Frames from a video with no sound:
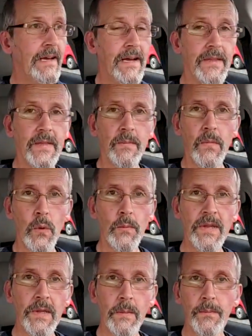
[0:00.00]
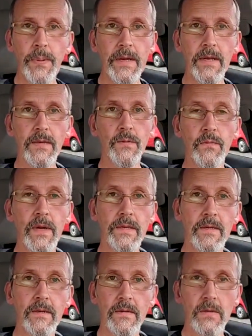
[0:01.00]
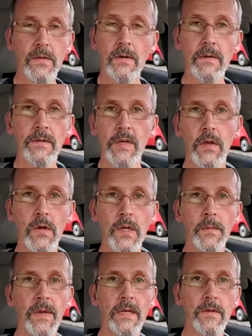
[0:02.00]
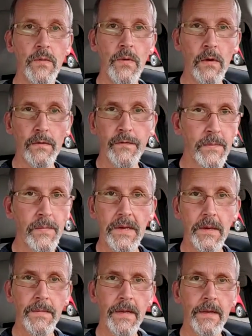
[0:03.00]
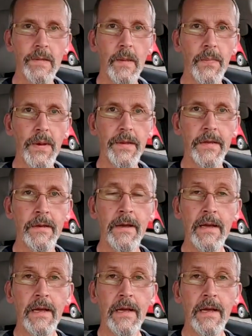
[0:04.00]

at the moment the biggest risk to Scotland's economy is not from becoming independent,